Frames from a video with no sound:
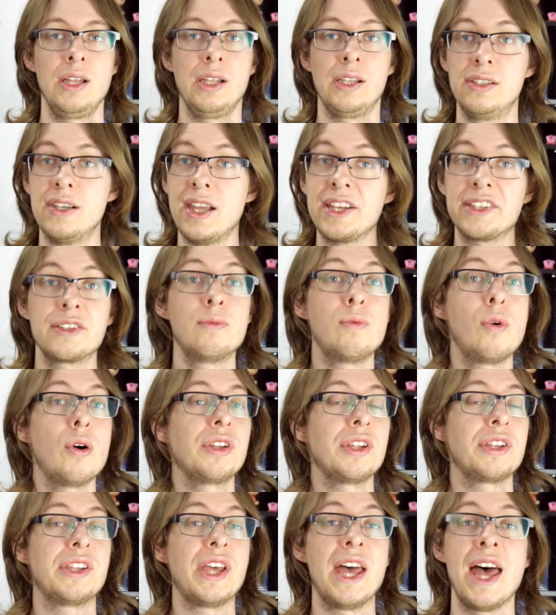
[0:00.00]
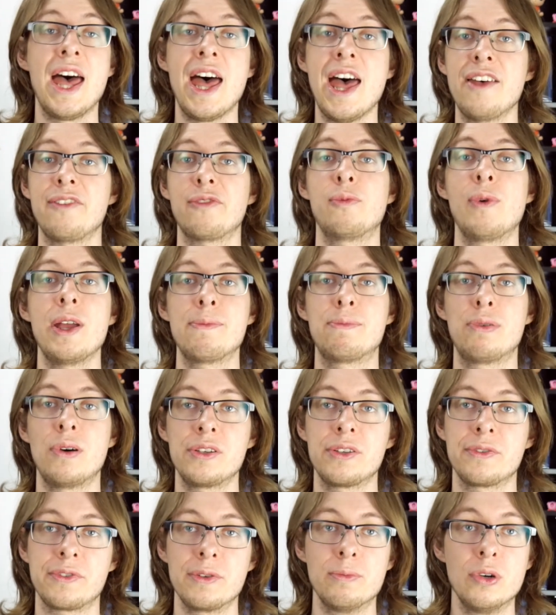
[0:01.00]
Like the one at the halfway point
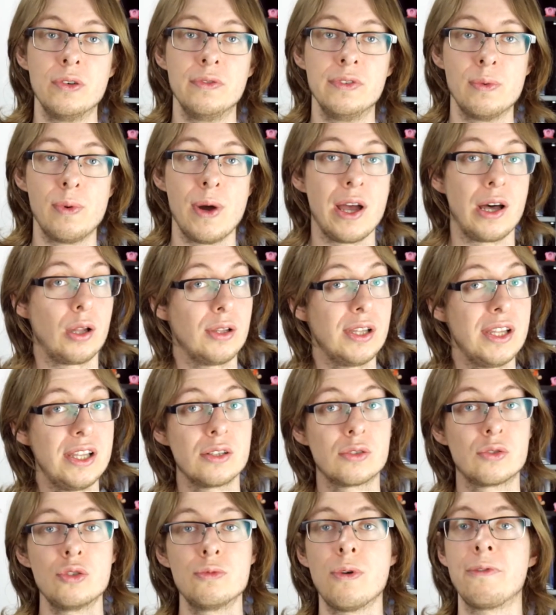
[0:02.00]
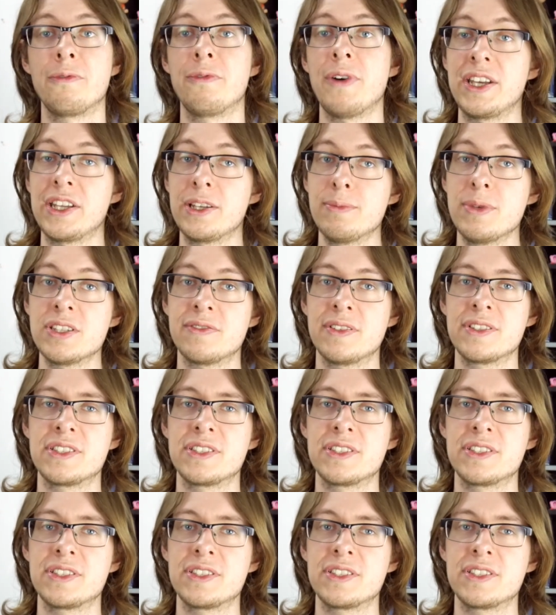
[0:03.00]
of the movie where a little group of fighting misfits